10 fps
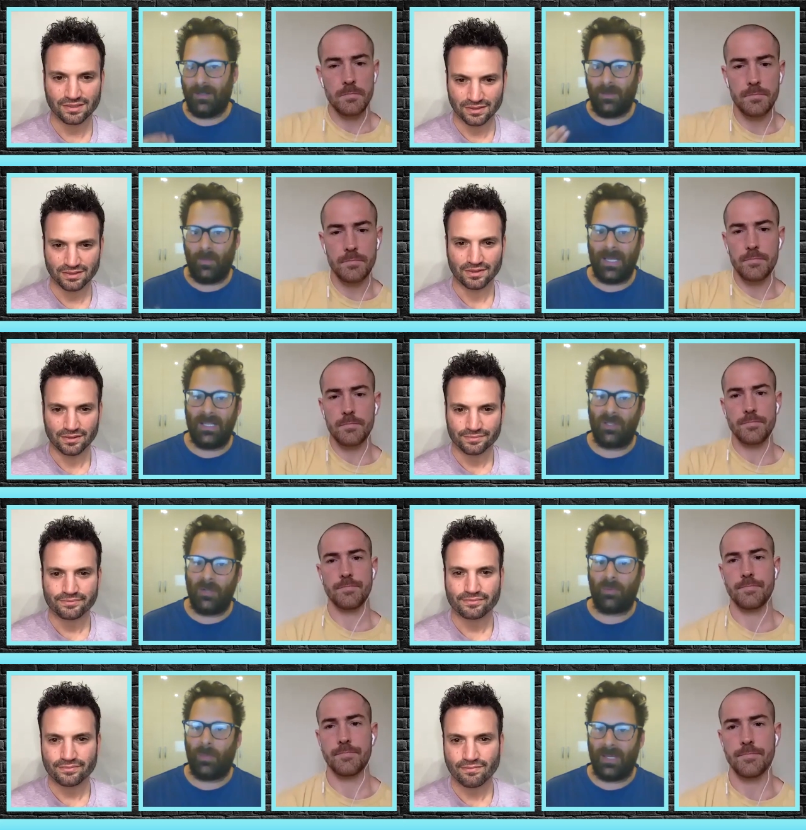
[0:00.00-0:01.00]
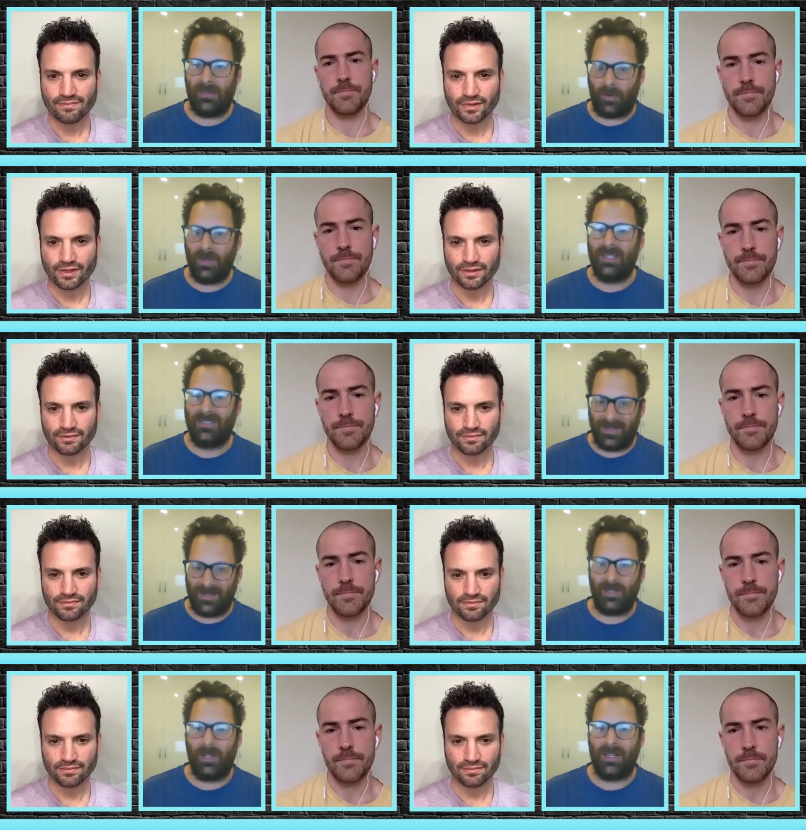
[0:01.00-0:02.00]
Speaker 1: whereas you probably have already done
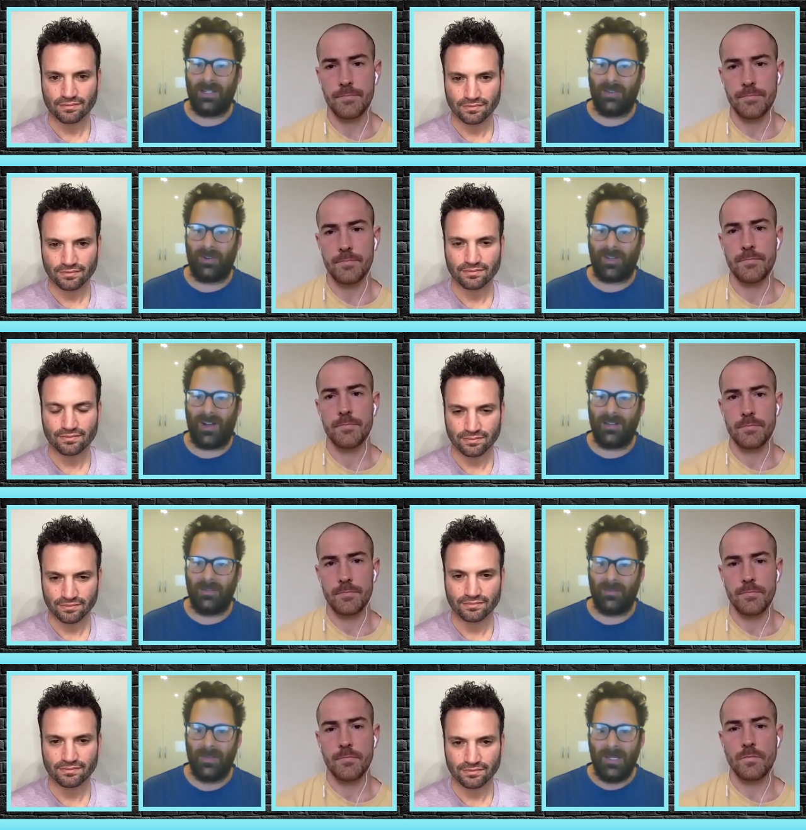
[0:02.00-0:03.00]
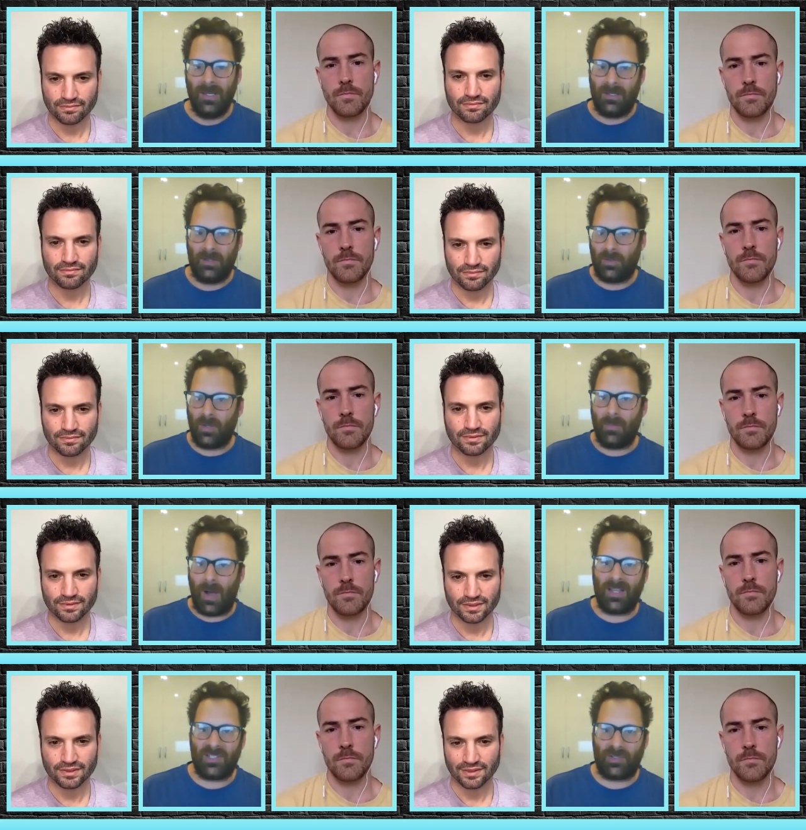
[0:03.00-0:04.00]
the learning. You're kind of you're doing
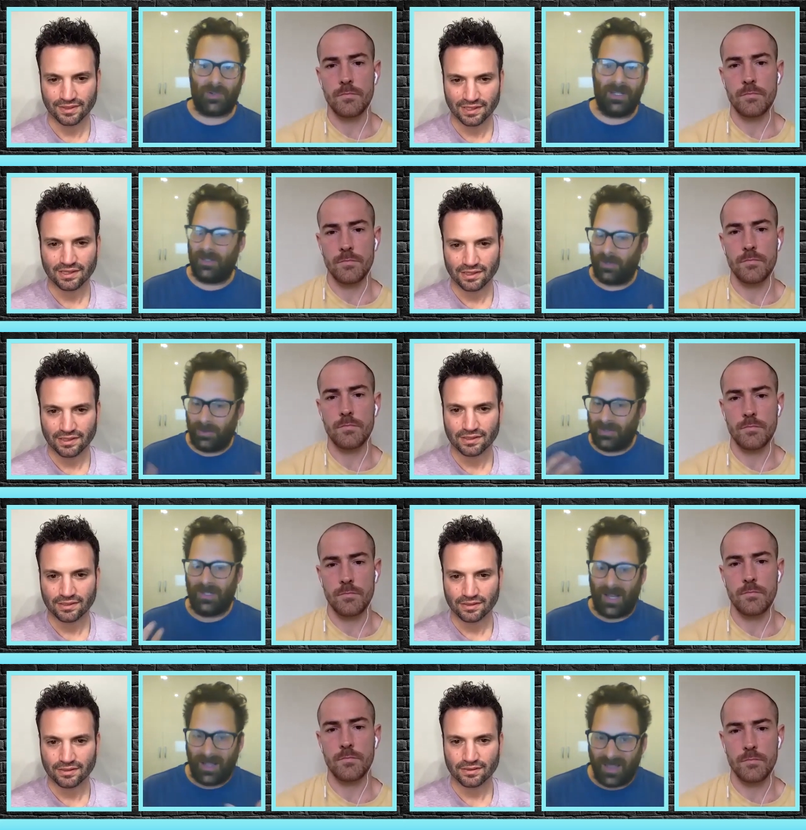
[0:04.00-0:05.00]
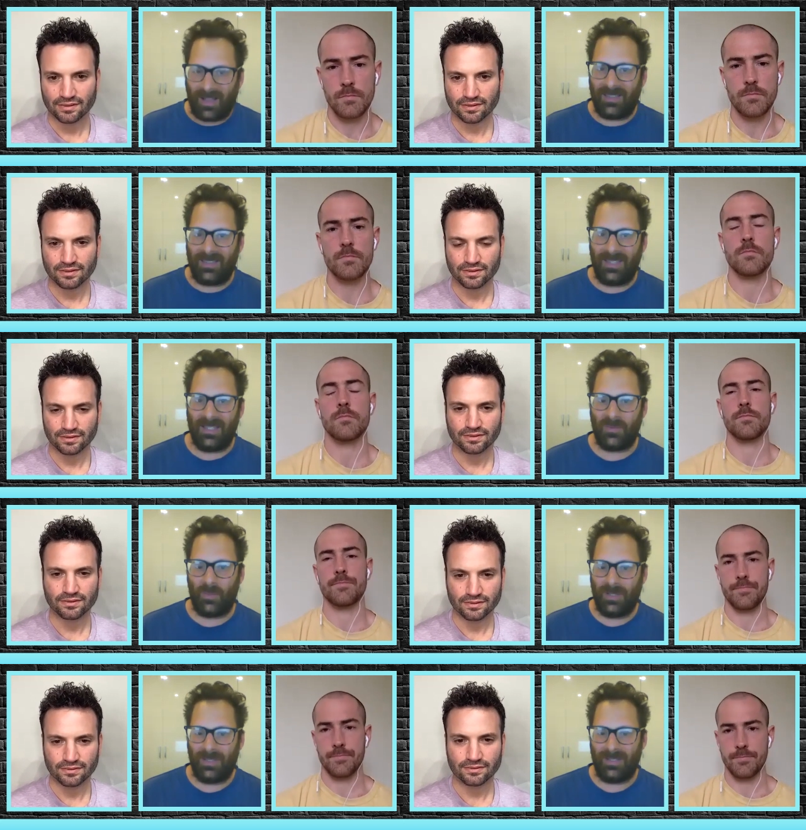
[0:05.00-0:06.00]
mastery or uh, other things
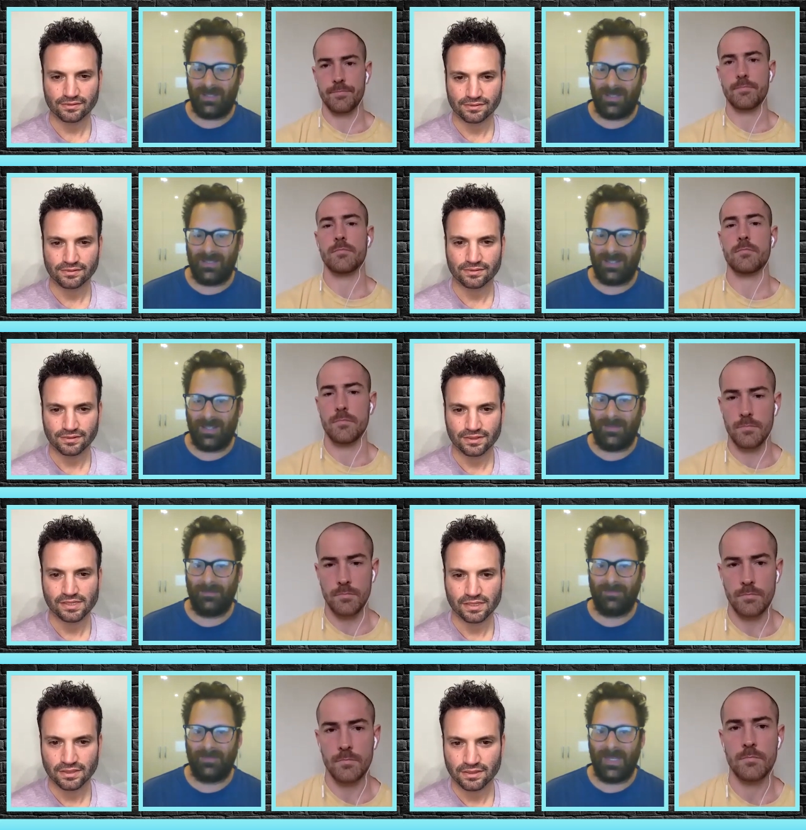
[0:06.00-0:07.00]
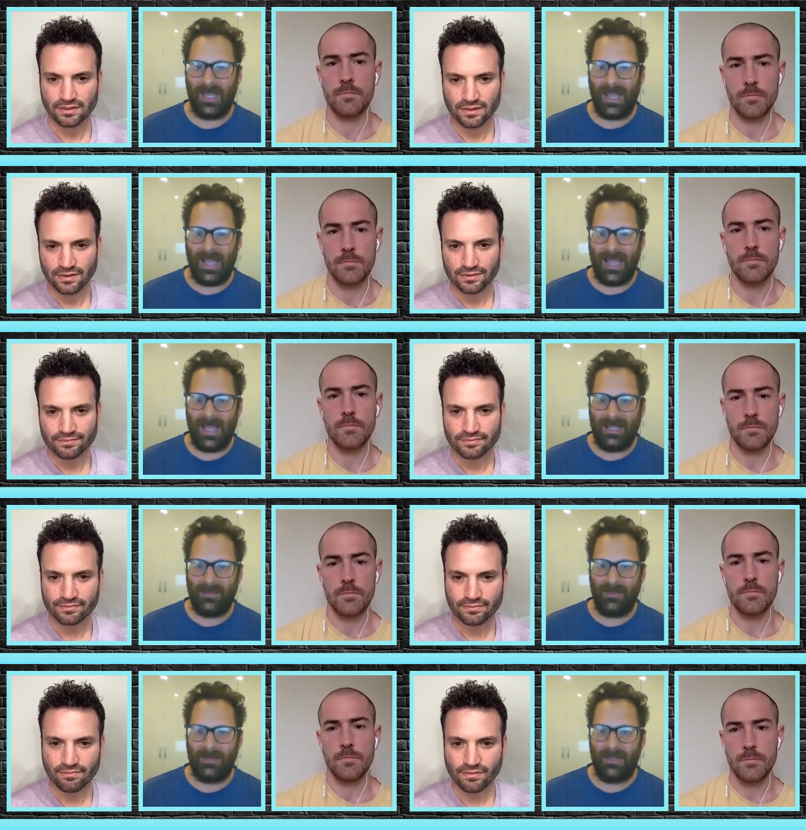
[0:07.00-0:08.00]
with it that um
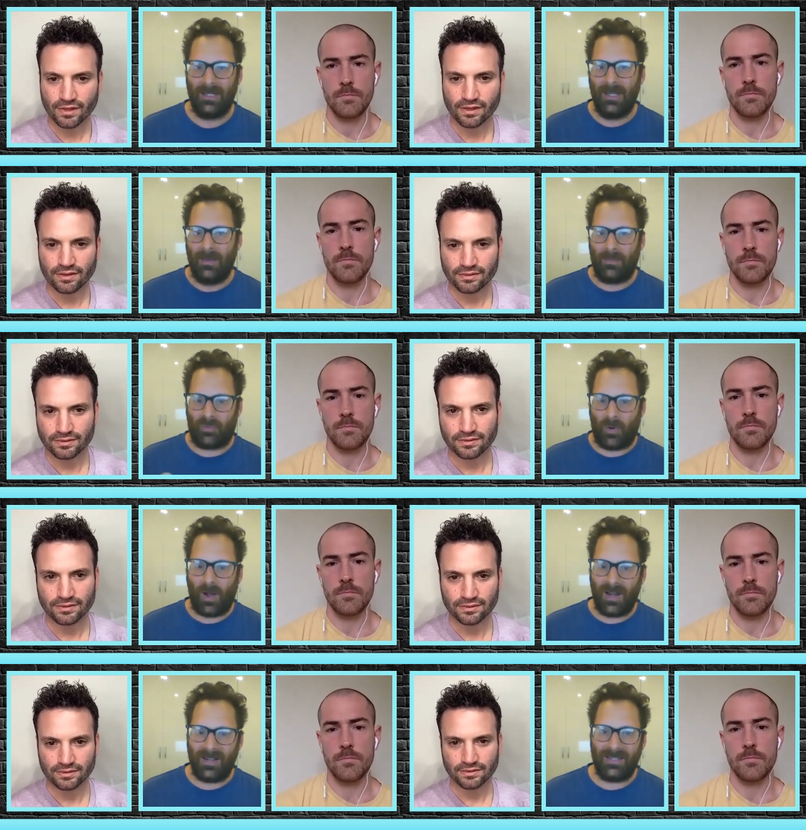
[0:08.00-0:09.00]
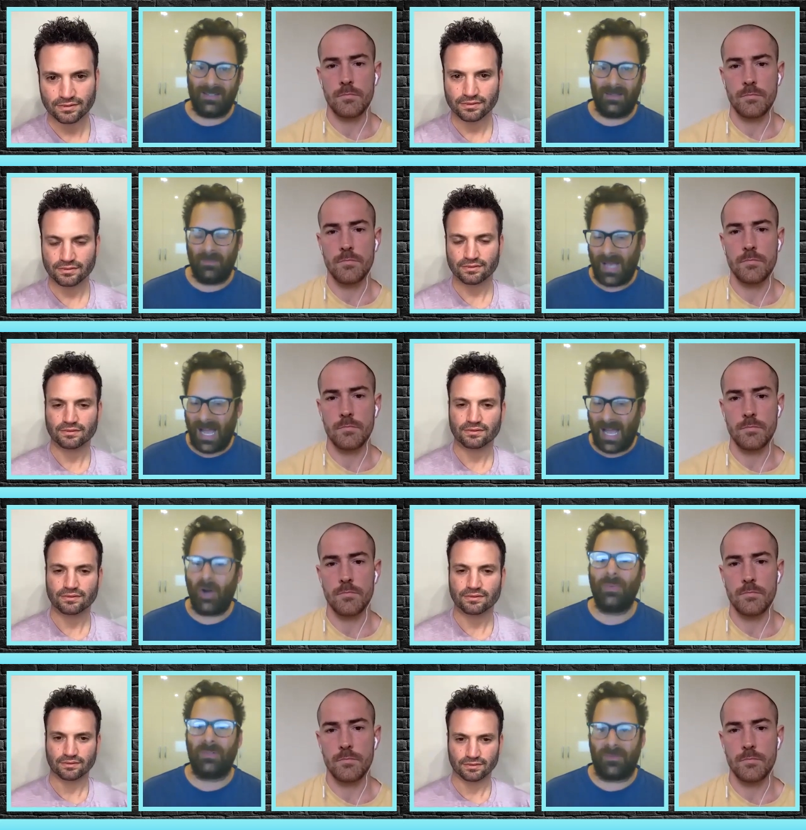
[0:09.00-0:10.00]
and pride and
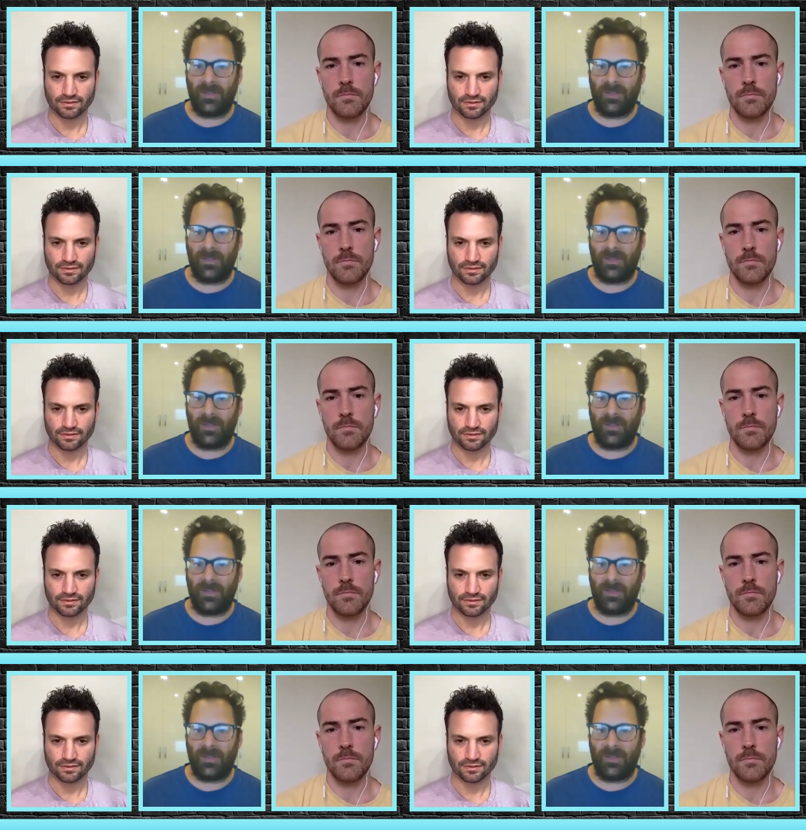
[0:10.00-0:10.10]
empowerment for